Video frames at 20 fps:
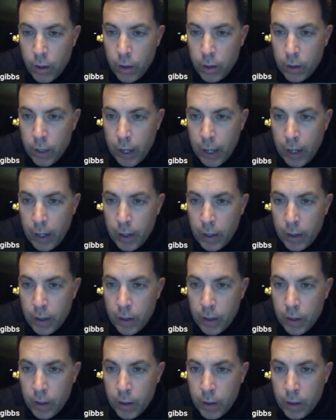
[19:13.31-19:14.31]
okay,
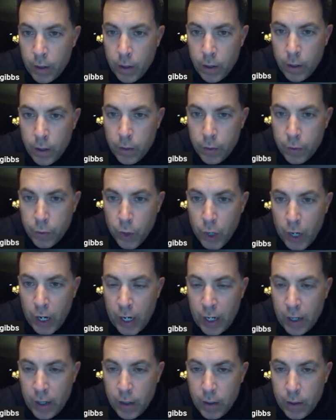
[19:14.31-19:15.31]

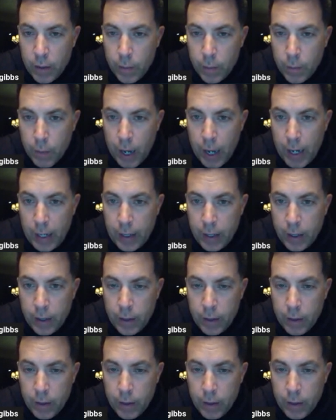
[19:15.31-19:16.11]
free Mike.